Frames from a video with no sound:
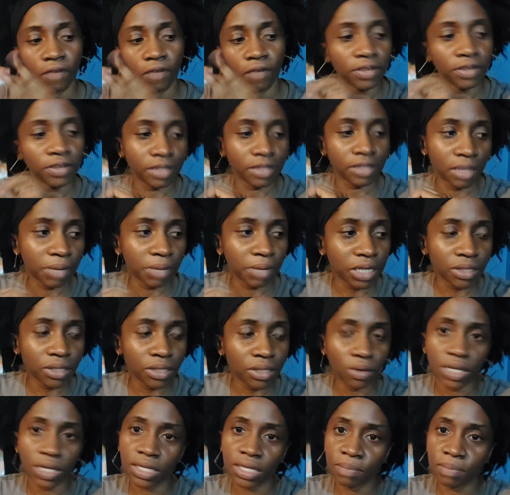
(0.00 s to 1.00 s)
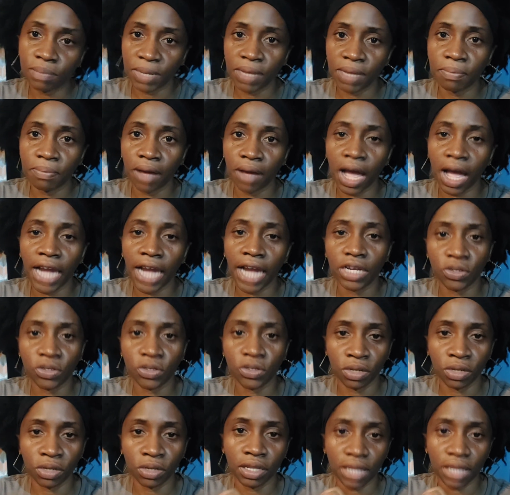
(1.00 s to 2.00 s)
First time I saw this paper, I
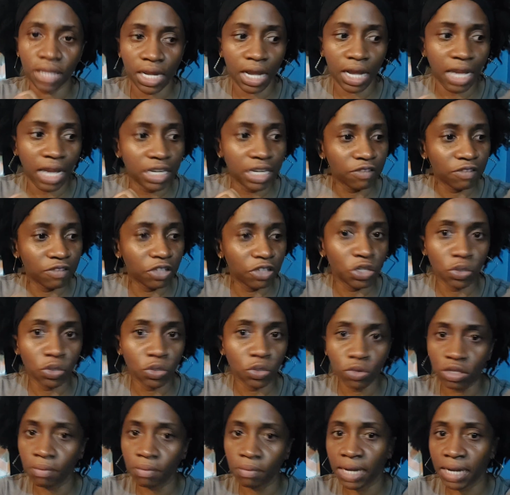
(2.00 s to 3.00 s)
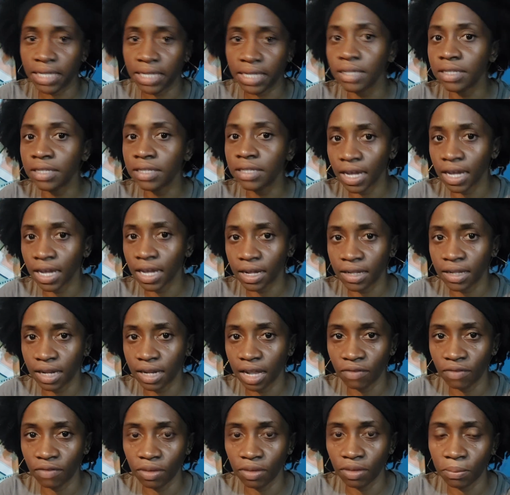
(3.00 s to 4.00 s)
don't think I even used my CXE
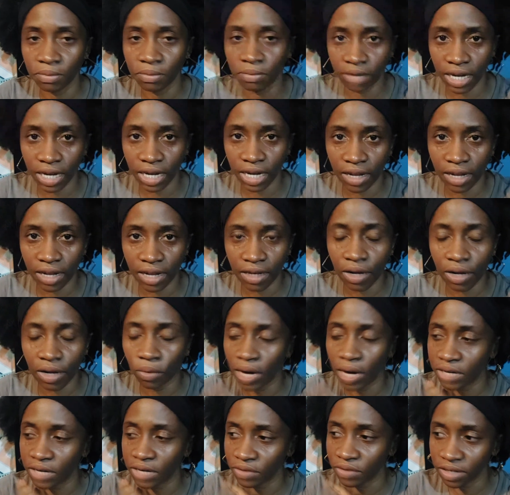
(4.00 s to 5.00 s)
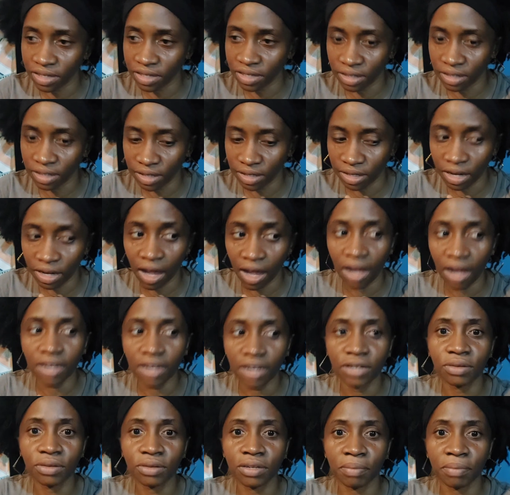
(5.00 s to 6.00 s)
level brain. Quite honestly, I
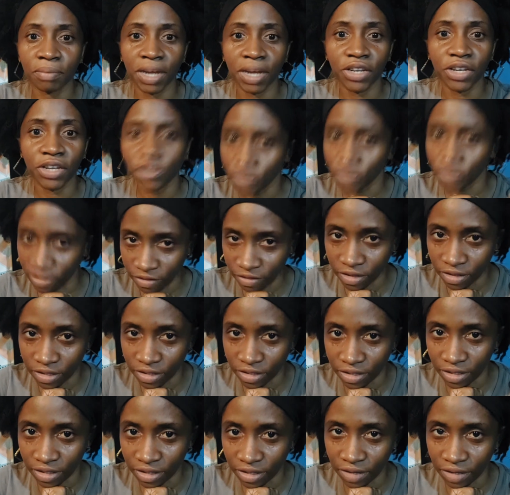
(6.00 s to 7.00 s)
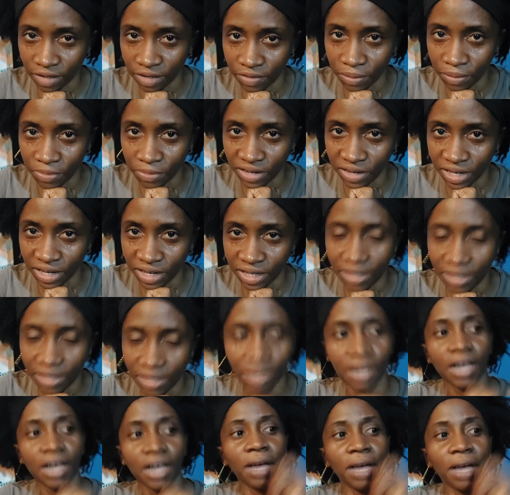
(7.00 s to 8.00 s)
used my university level brain
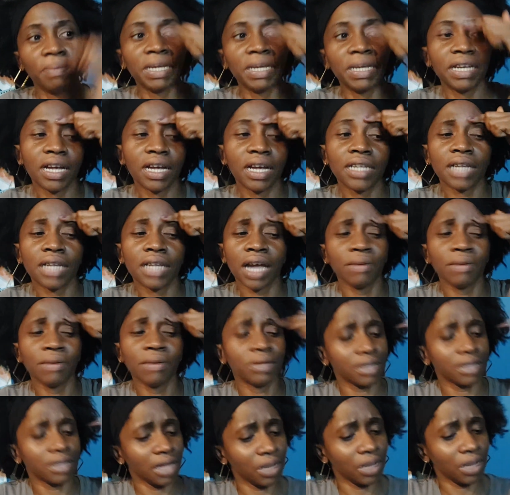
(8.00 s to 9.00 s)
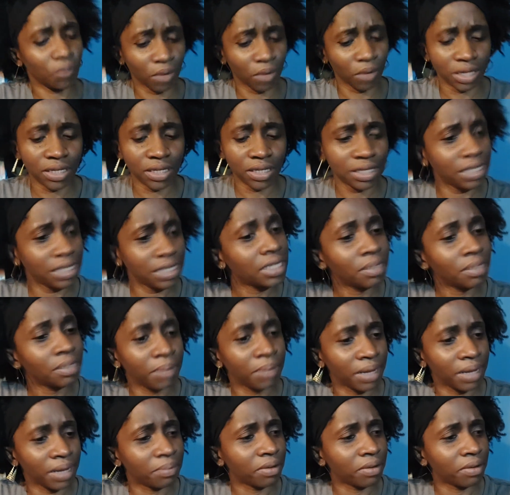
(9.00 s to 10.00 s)
because I was like, what is this
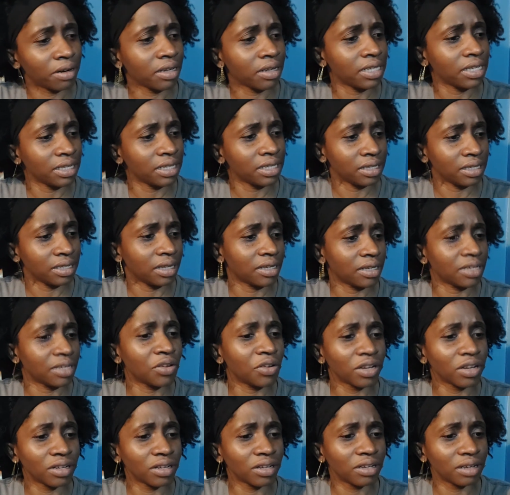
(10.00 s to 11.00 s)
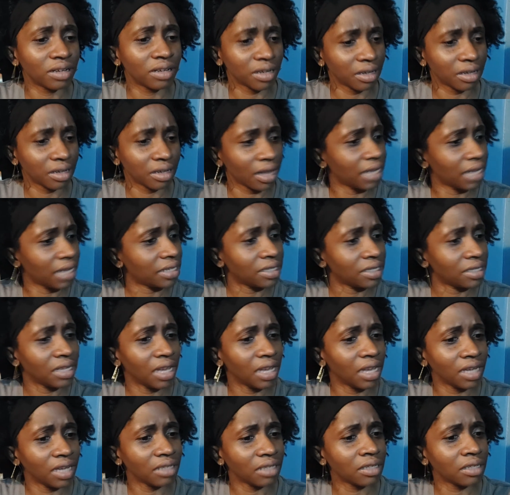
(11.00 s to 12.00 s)
paper? This does not look like
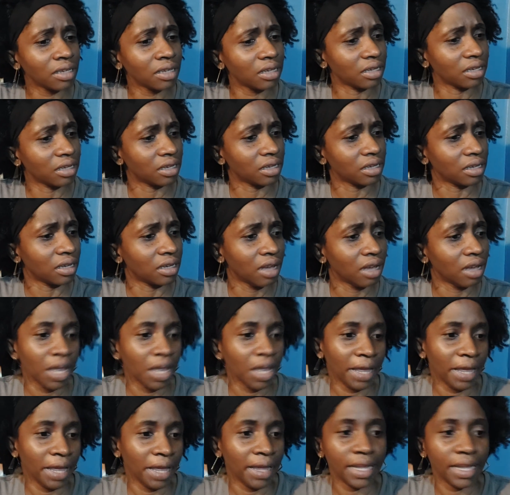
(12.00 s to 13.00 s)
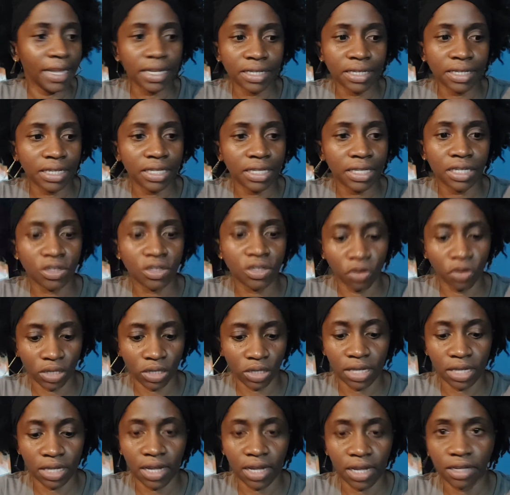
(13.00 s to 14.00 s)
CXE. This is not
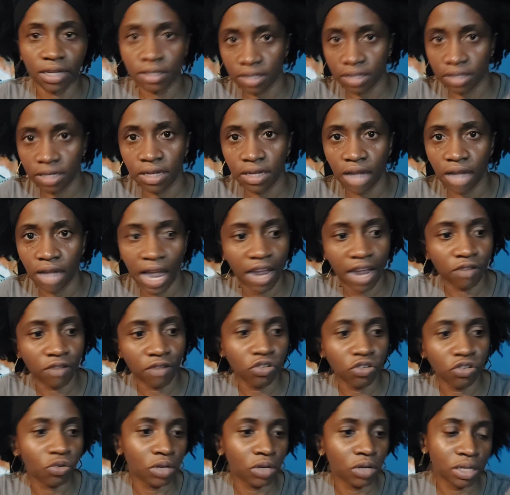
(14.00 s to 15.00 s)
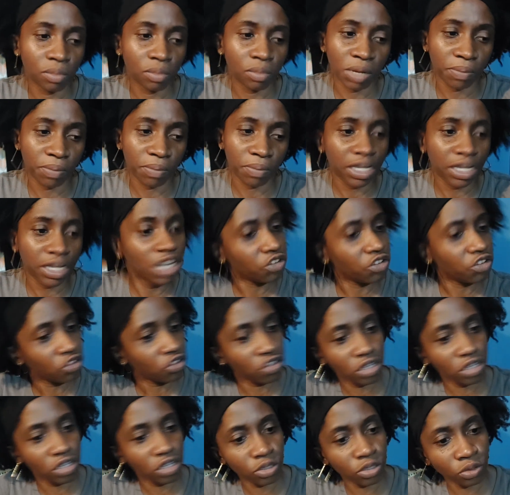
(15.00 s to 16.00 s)
CXE. I have shown this paper to
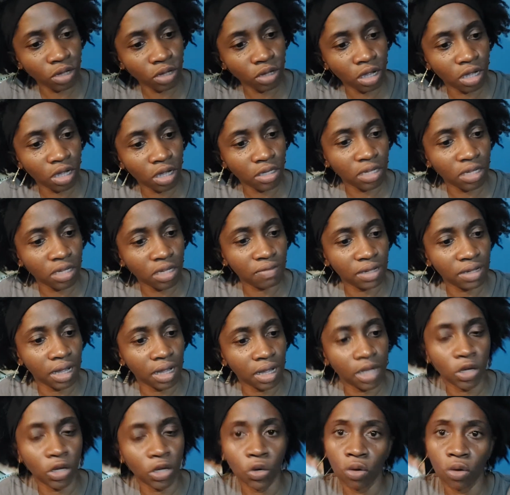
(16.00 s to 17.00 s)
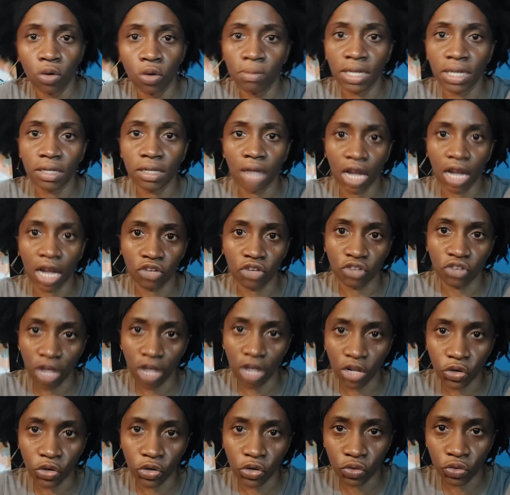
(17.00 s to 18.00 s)
literature students. They've said, no, miss, I
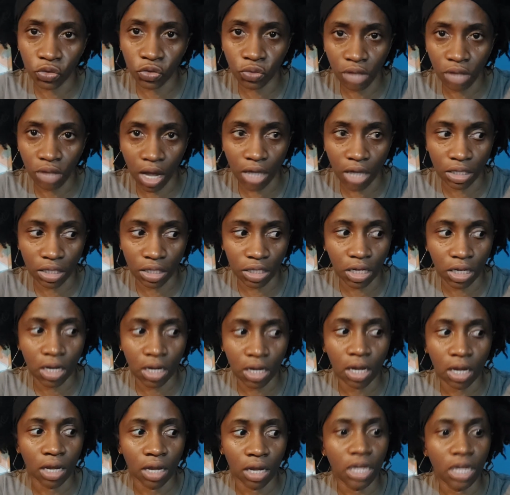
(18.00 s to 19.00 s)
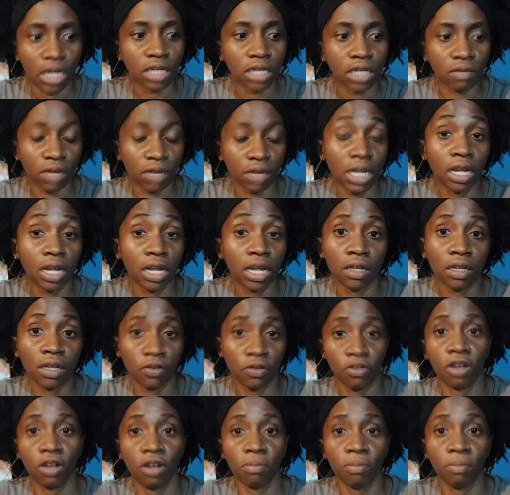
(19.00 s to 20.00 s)
shall not do that. It's really a
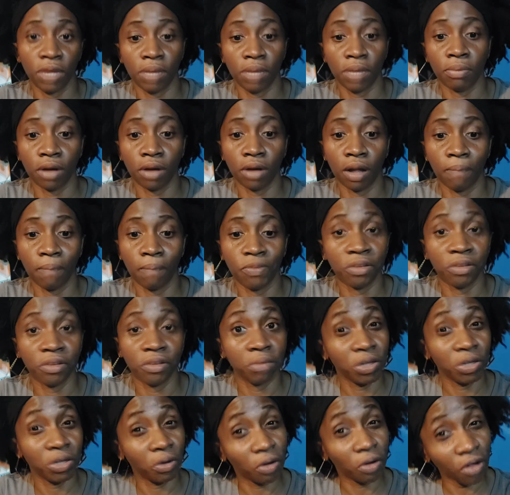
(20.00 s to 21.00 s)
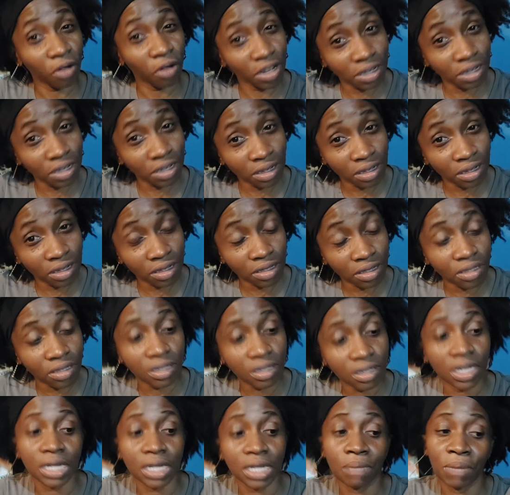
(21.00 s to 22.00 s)
different paper. To be honest,
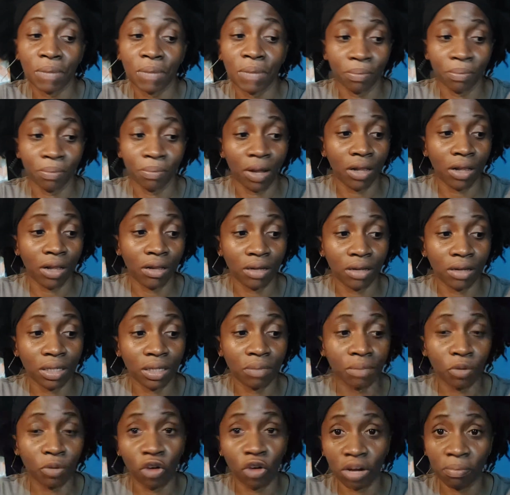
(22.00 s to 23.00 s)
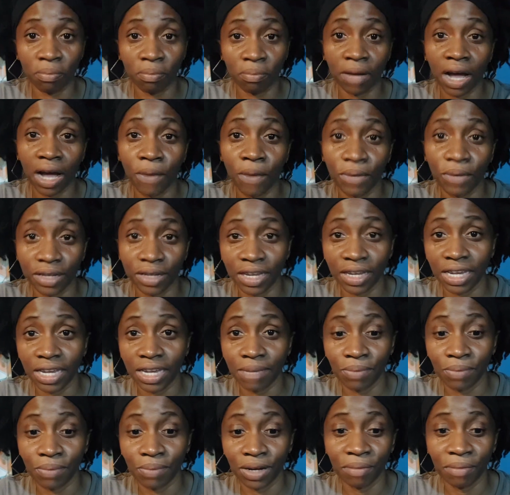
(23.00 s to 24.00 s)
this paper looks more on par with
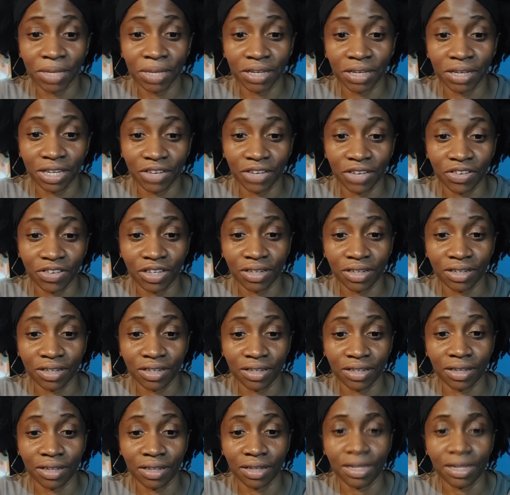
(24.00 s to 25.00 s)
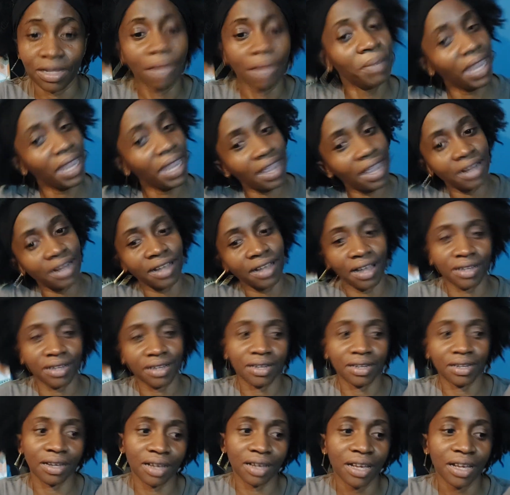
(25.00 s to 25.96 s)
CAPE Communication Studies. Pain, Cassia.